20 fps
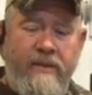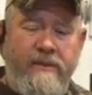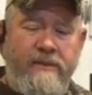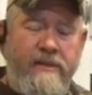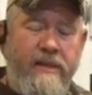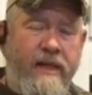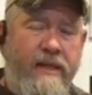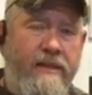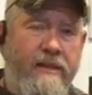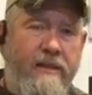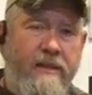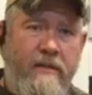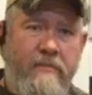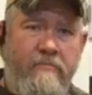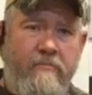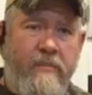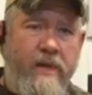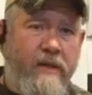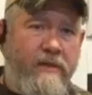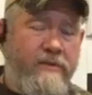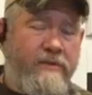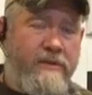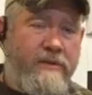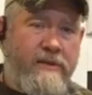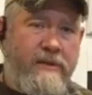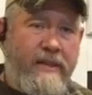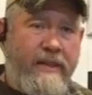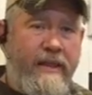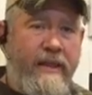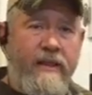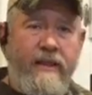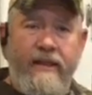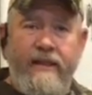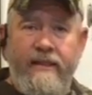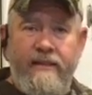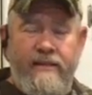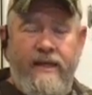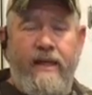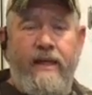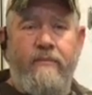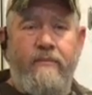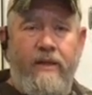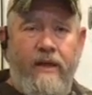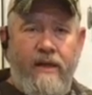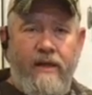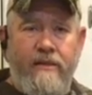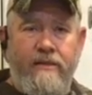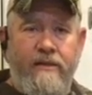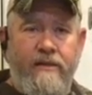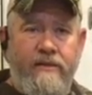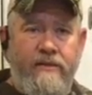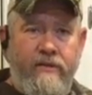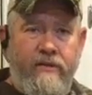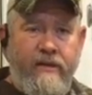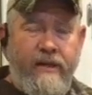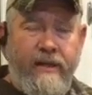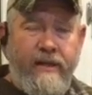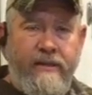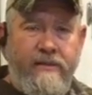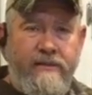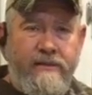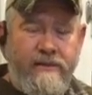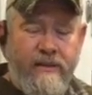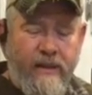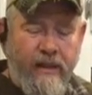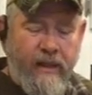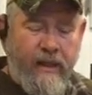It's not the most killing type lock that there is.